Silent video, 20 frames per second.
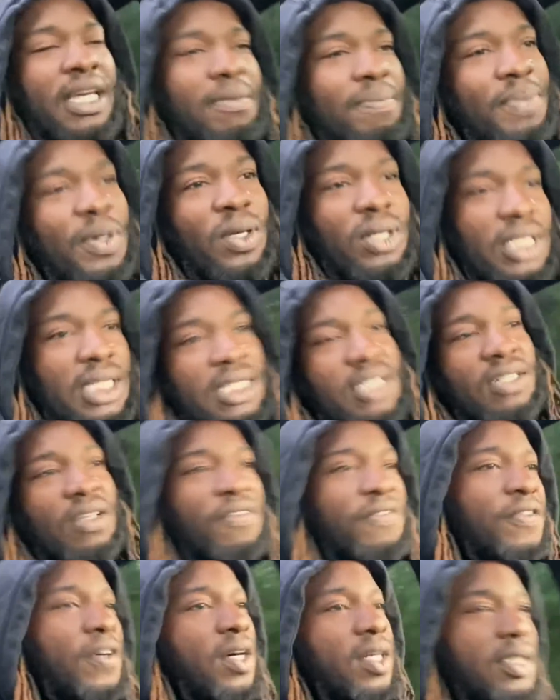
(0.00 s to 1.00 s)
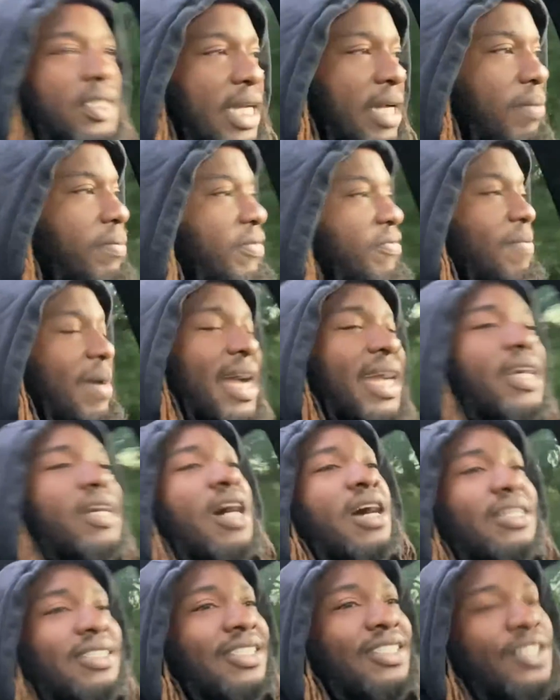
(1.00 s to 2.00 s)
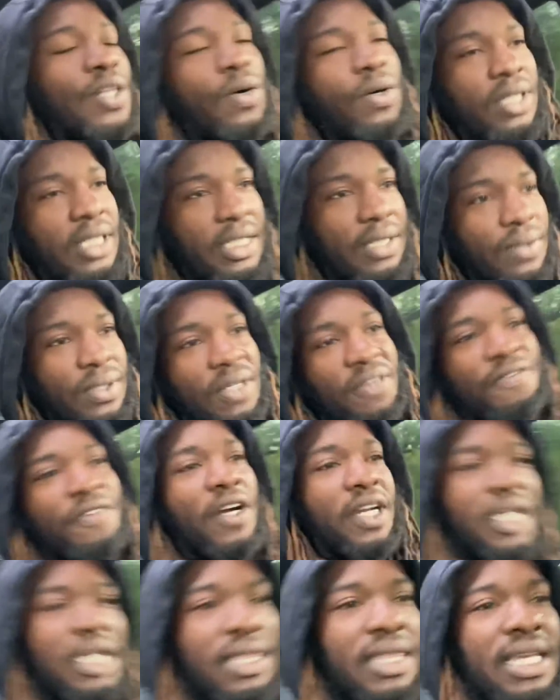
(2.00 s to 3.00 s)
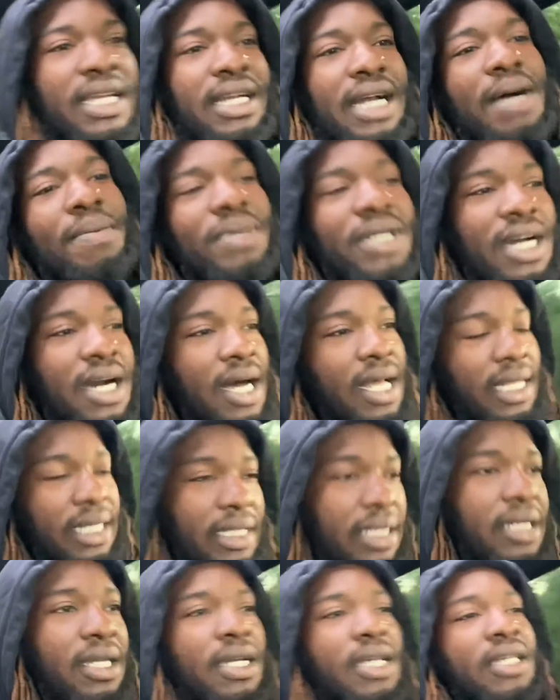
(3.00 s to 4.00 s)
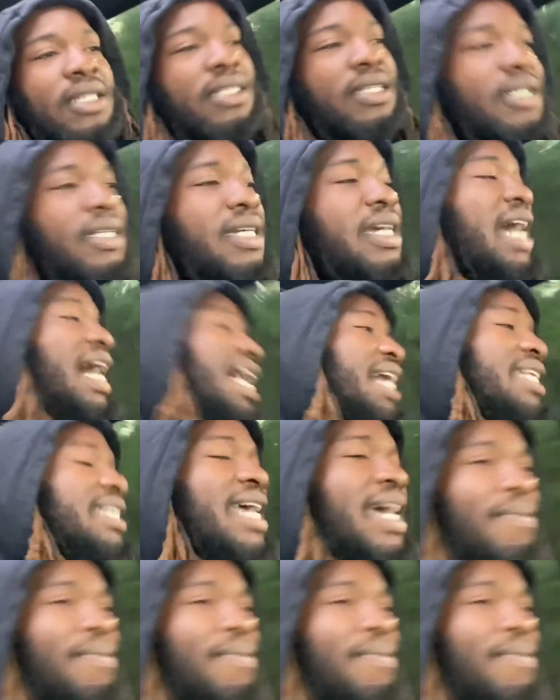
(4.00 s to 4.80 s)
police to fuck them. If my car's stolen, who the fuck you think I'm calling? The goddamn